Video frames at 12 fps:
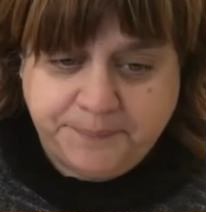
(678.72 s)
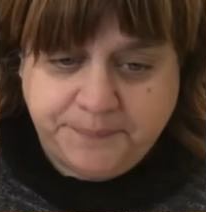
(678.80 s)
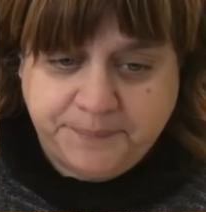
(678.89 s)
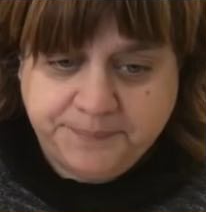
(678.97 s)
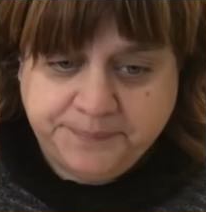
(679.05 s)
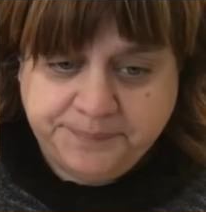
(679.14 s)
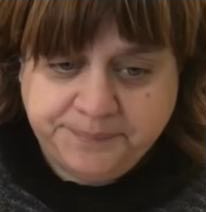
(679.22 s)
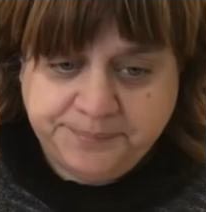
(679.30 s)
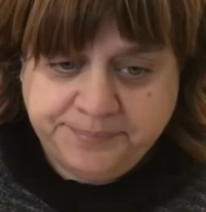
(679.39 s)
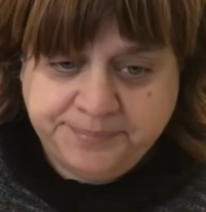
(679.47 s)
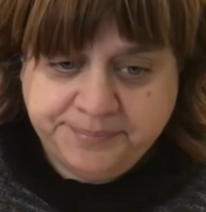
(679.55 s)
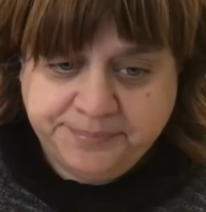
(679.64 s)

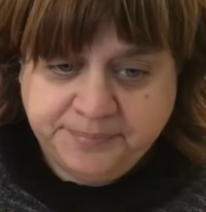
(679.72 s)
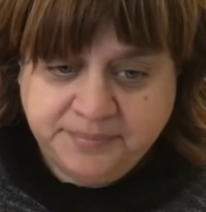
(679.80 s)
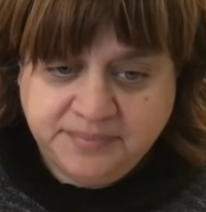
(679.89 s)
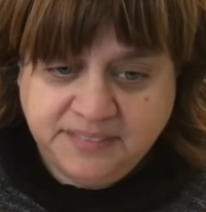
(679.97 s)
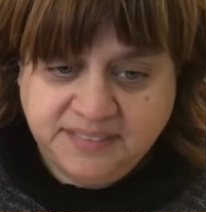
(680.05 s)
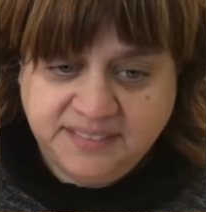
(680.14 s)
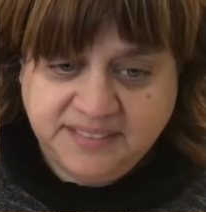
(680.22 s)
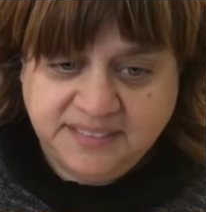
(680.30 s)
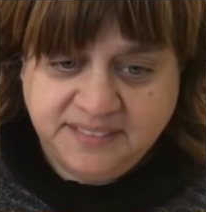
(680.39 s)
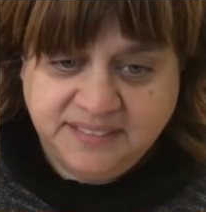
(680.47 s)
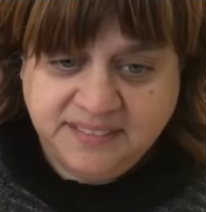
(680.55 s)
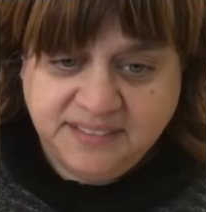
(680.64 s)

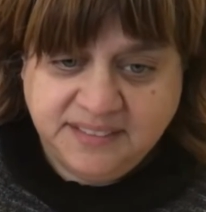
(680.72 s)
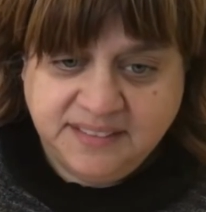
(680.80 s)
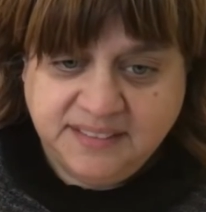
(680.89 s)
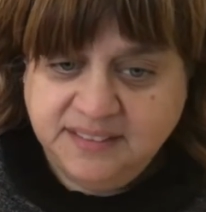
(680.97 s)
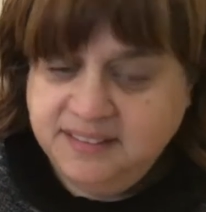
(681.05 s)
No one is speaking in this clip.